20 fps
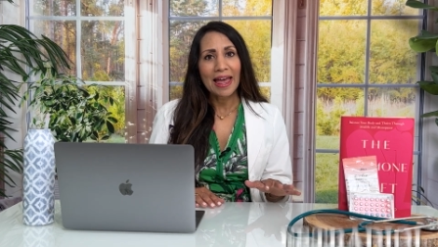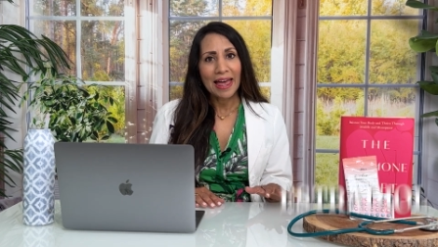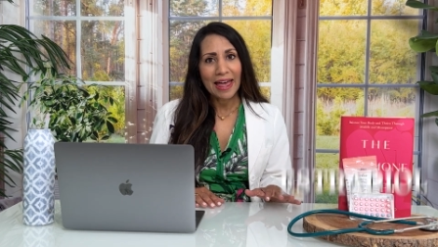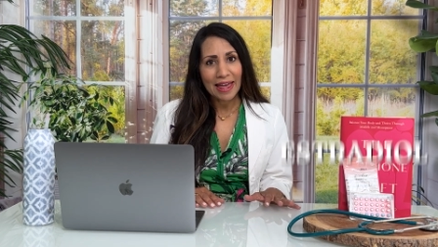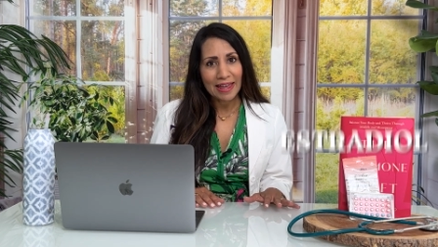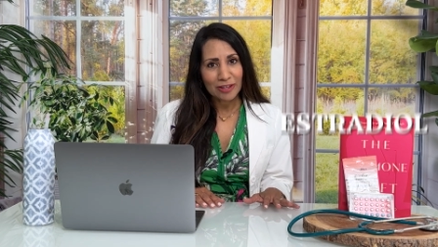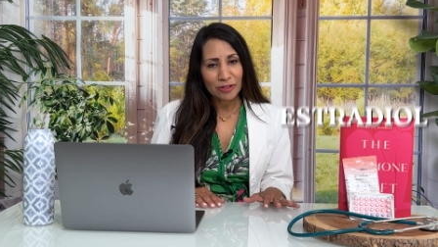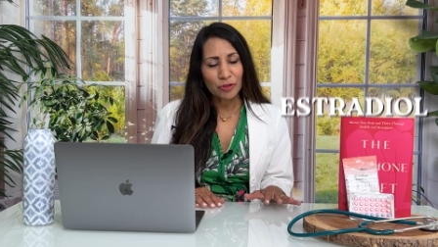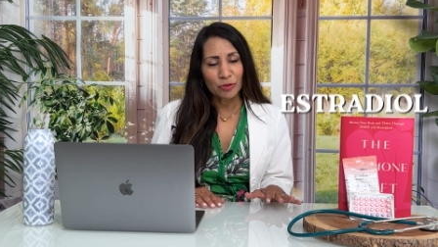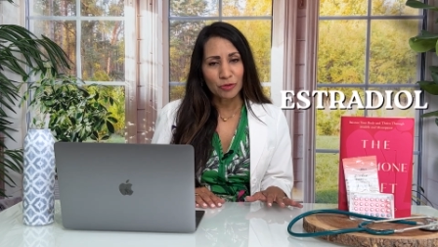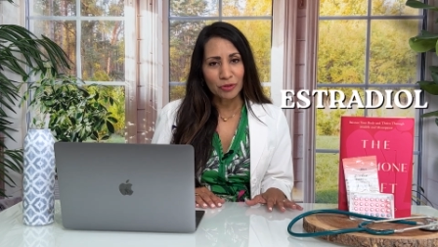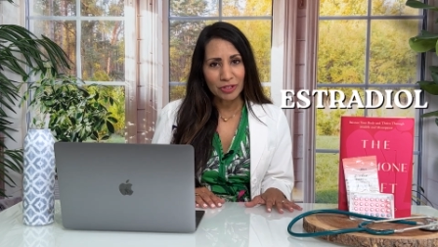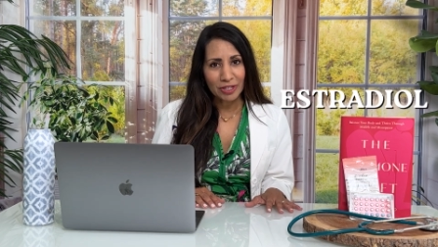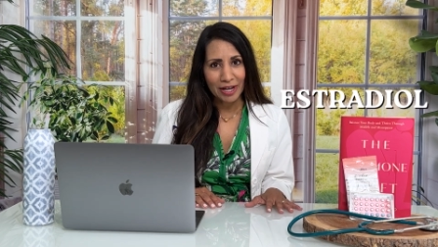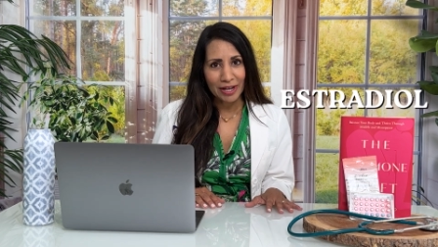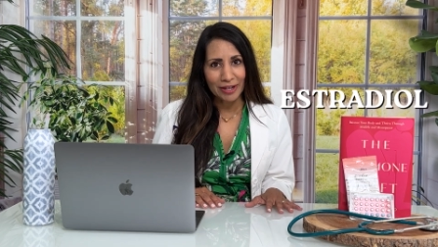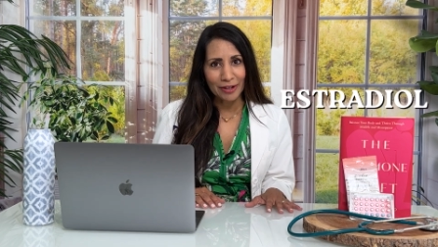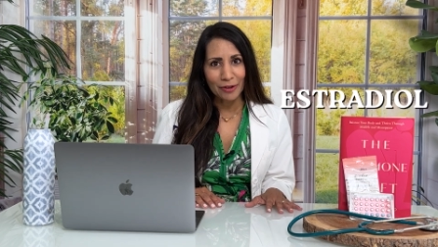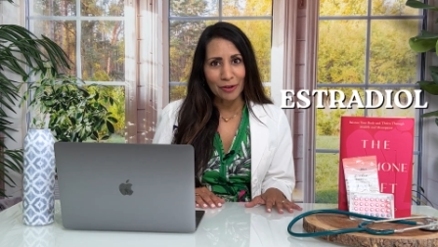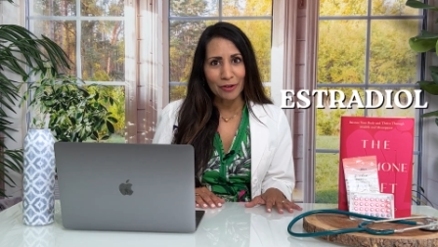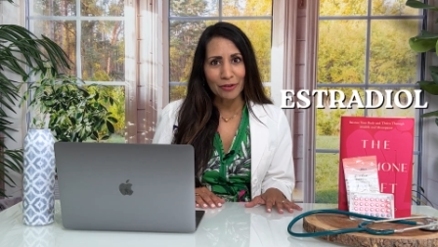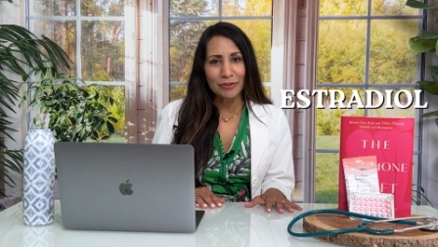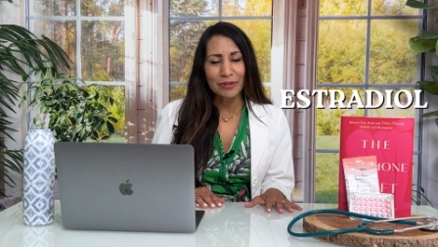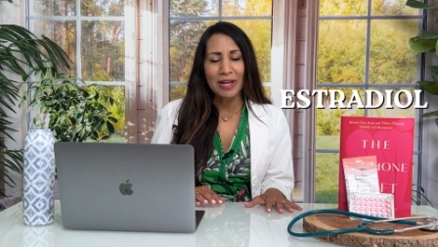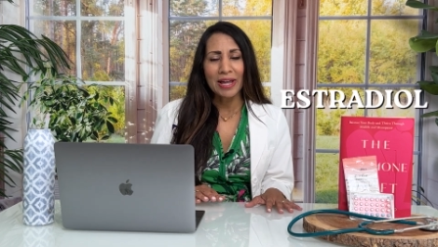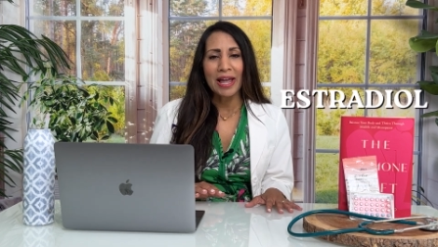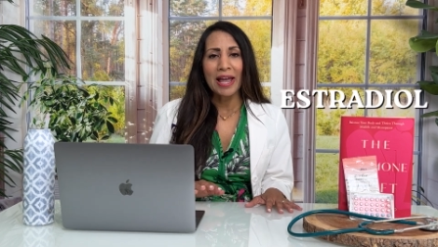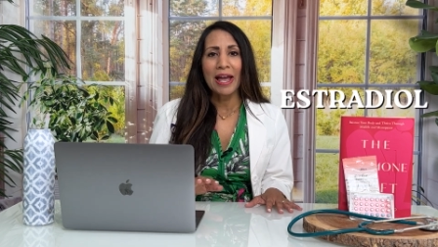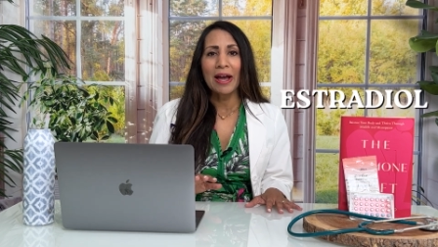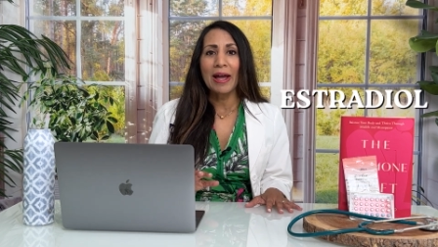estradiol
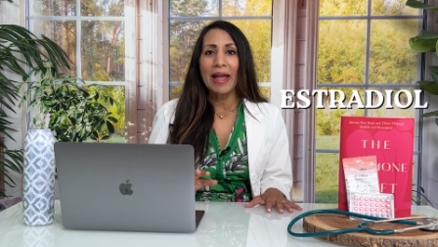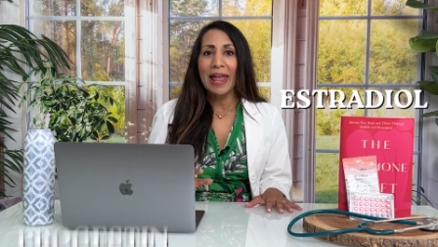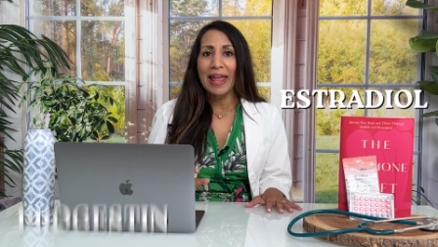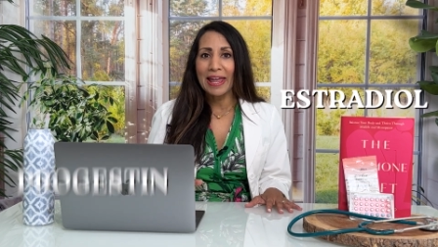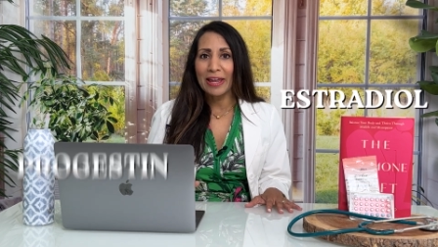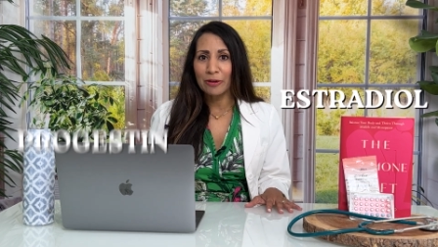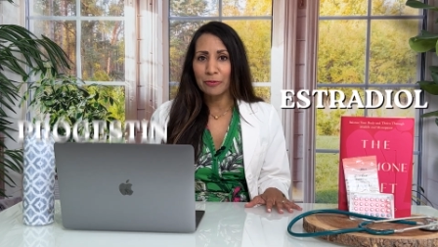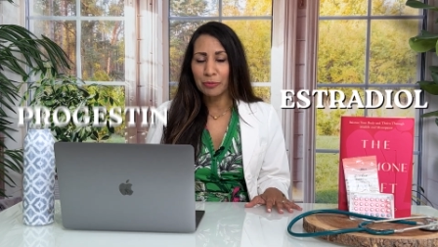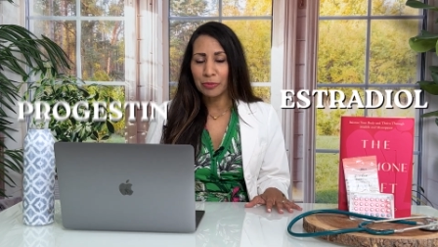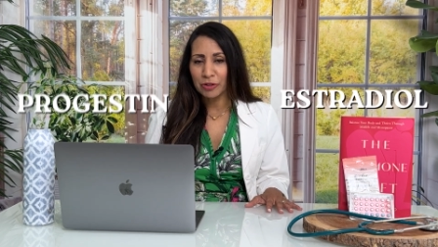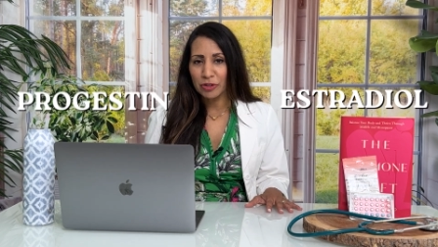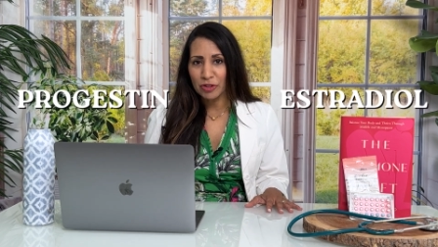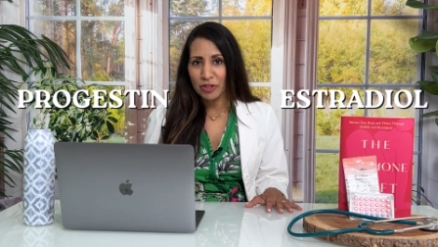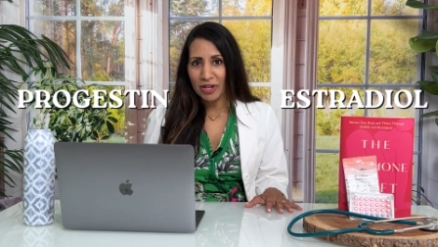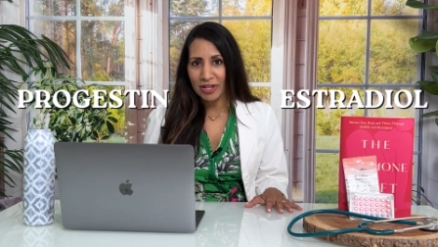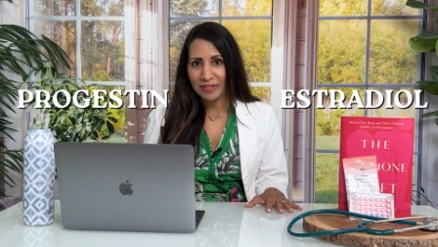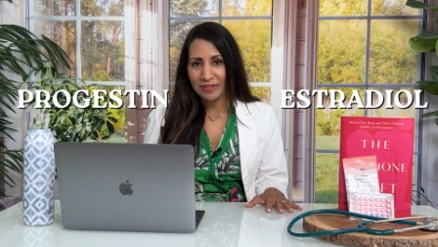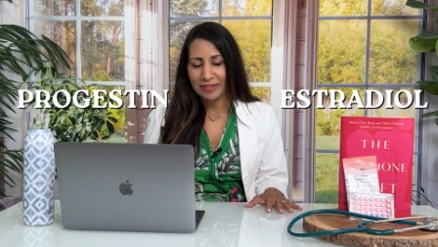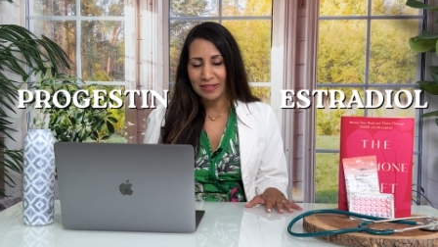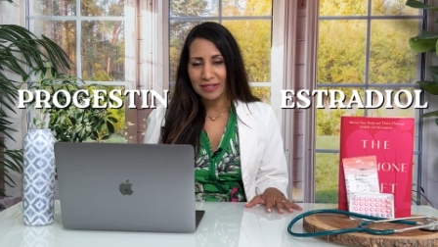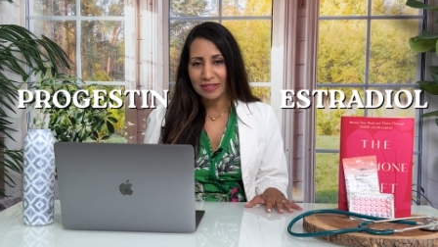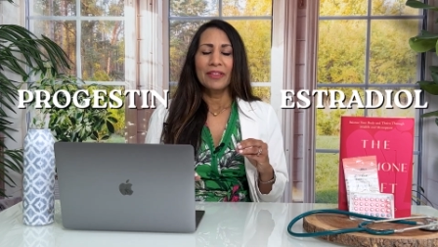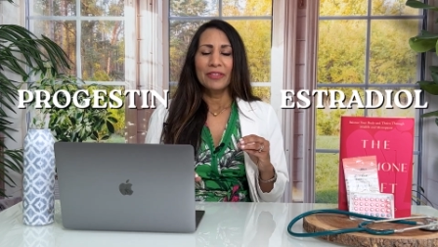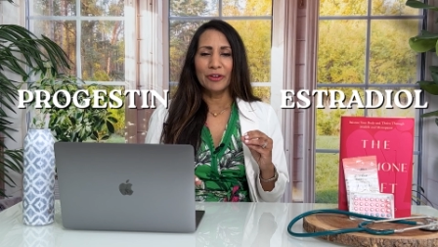and progestin.